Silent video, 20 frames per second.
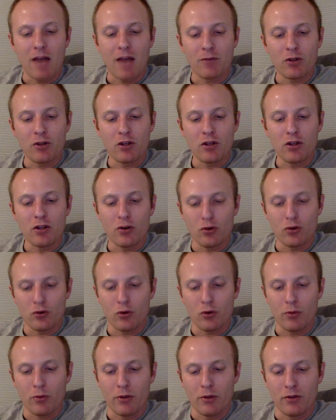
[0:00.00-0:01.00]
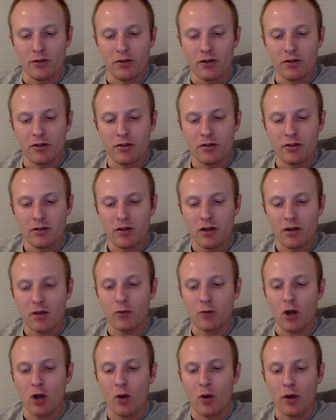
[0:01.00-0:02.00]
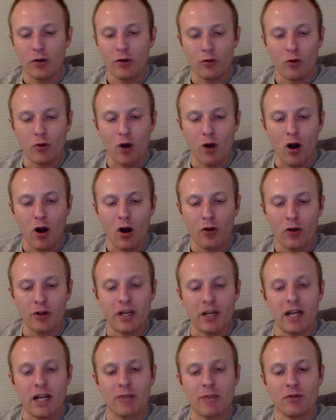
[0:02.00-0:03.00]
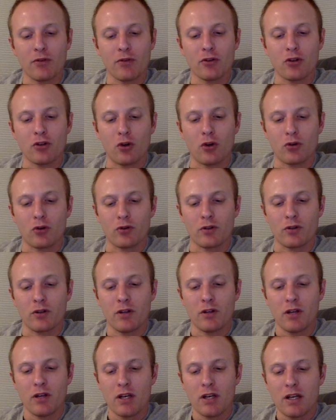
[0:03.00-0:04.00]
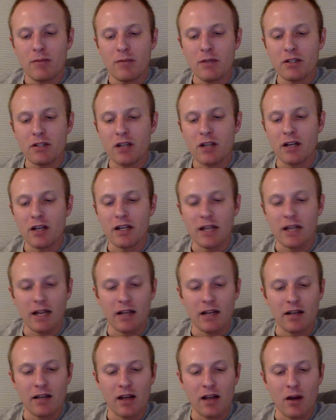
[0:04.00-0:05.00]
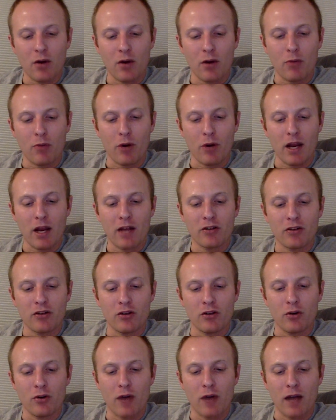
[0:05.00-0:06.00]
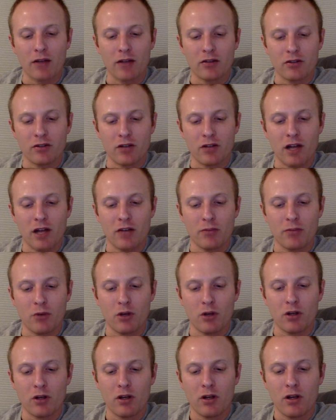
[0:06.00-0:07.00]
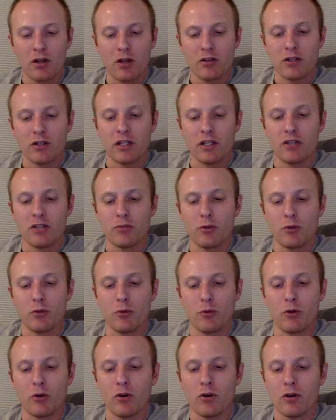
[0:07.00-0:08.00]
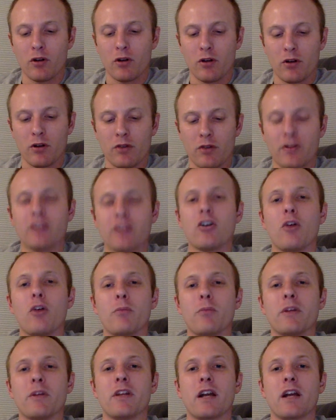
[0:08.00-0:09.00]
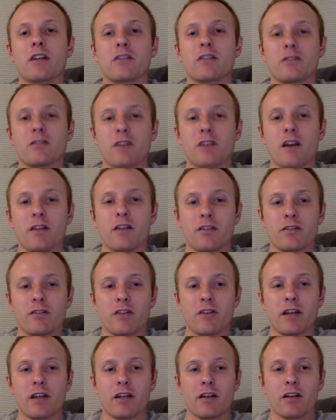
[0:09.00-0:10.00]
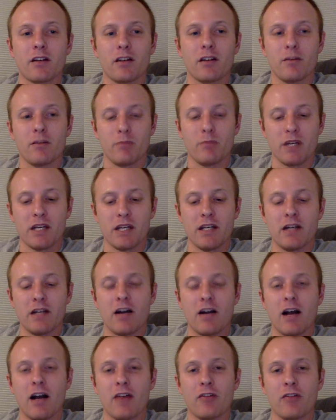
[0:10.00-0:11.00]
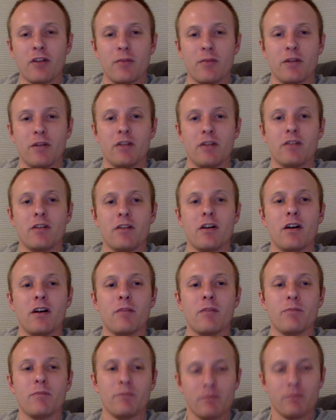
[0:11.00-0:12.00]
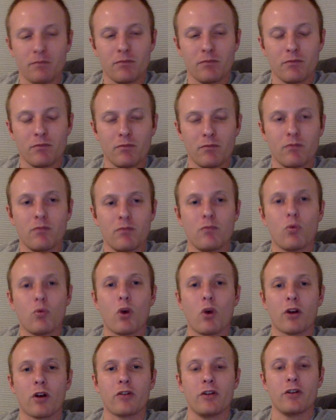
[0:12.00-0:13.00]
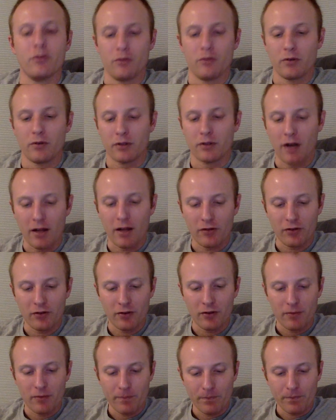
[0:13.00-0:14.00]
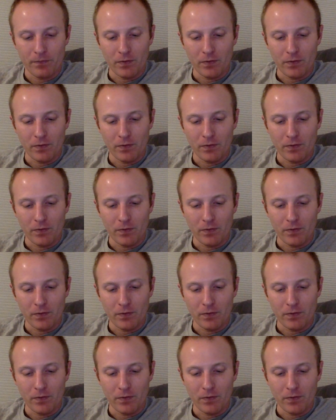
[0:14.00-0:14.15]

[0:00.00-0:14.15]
After the usual business of going through all the names of the children, Miss Honey handed out a brand new exercise book to each pupil. They don't mean exercises like in PE class, they mean um, work that you do in class.